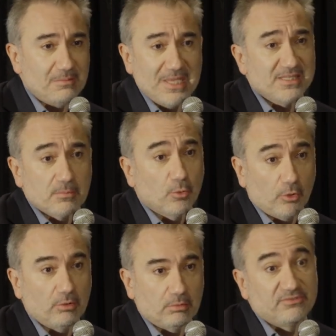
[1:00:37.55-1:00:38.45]
makes it
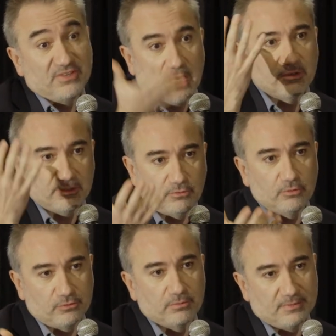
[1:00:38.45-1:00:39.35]
more sacred,
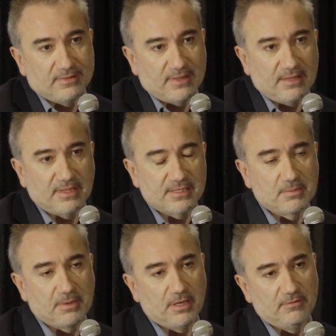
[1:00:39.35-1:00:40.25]
too. So that's
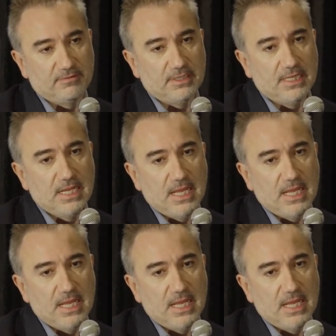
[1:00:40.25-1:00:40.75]
a part of it.